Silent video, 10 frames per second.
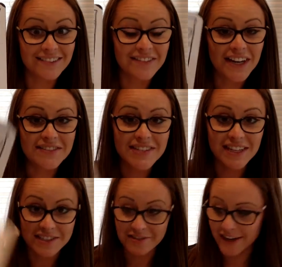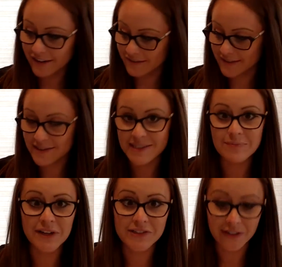5/6, right?
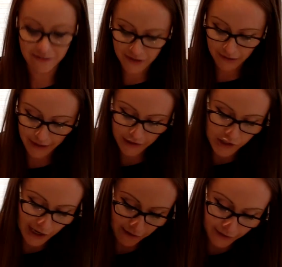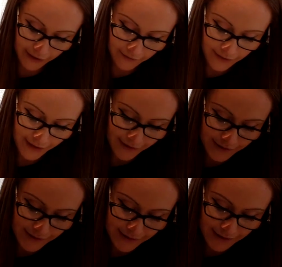Especially if they like chocolate.
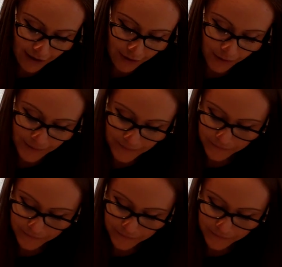So